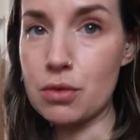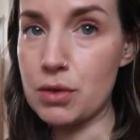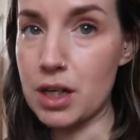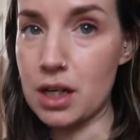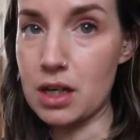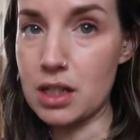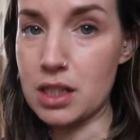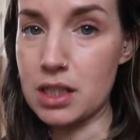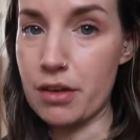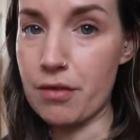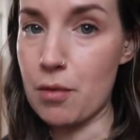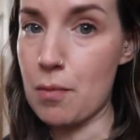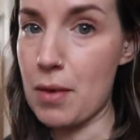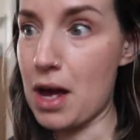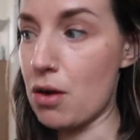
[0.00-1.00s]
all that kind of
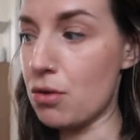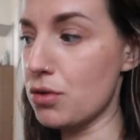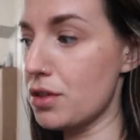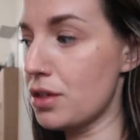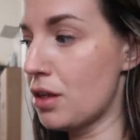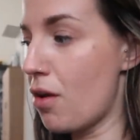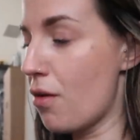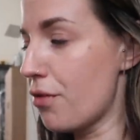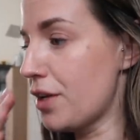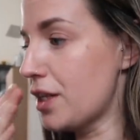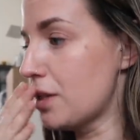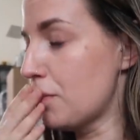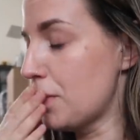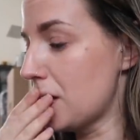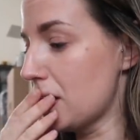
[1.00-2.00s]
stuff about
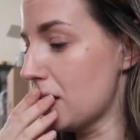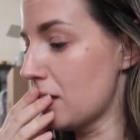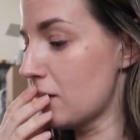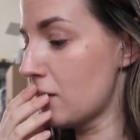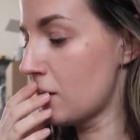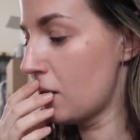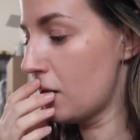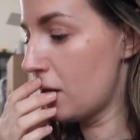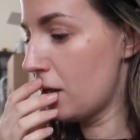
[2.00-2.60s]
this, because